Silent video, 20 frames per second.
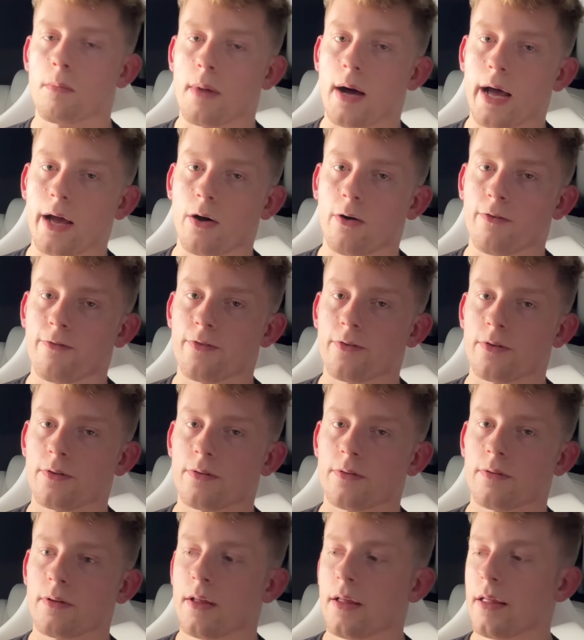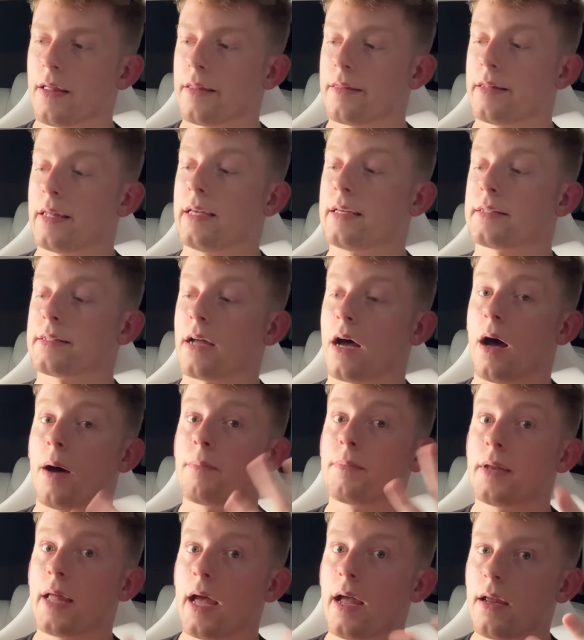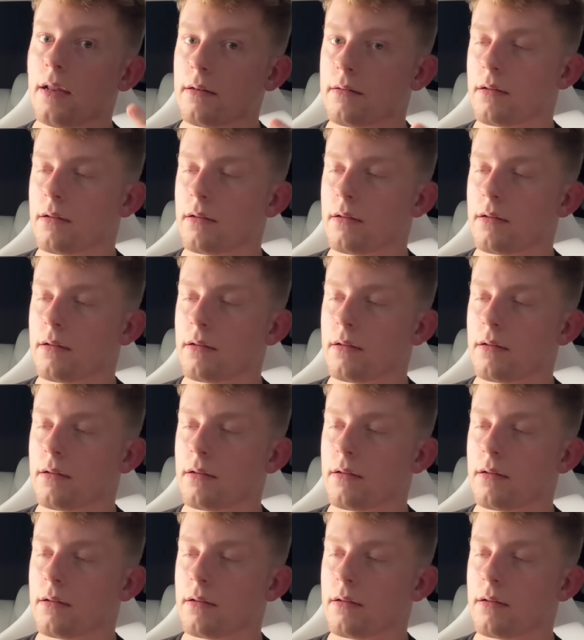mile for these to update